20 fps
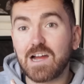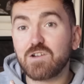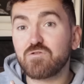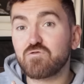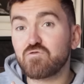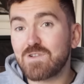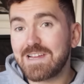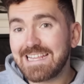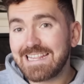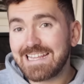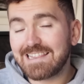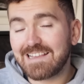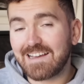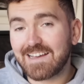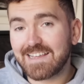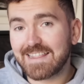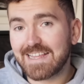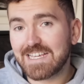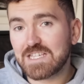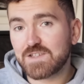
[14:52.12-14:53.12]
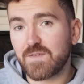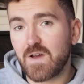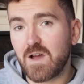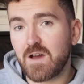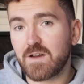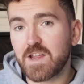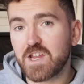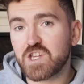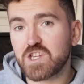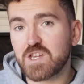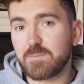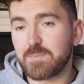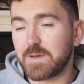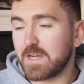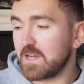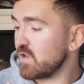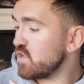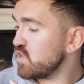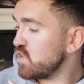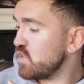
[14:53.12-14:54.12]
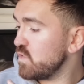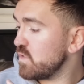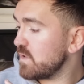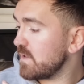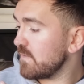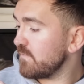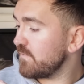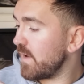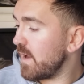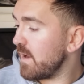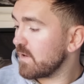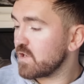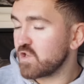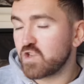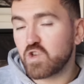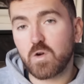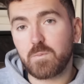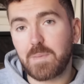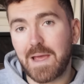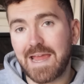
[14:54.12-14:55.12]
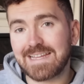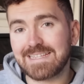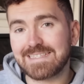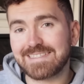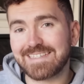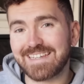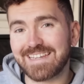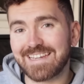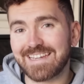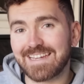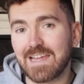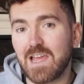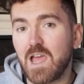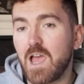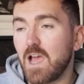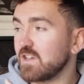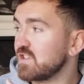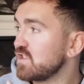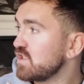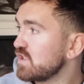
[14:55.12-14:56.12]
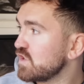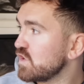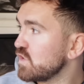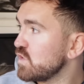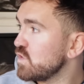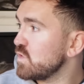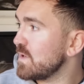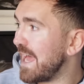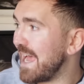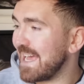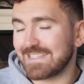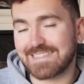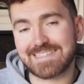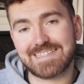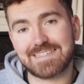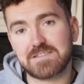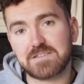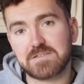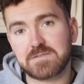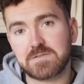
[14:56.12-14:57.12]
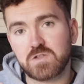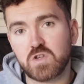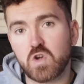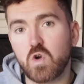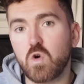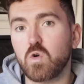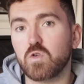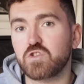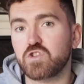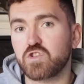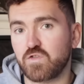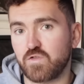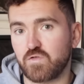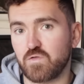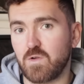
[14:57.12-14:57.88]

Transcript: I really like this varnish because you can varnish your painting as soon as it's touch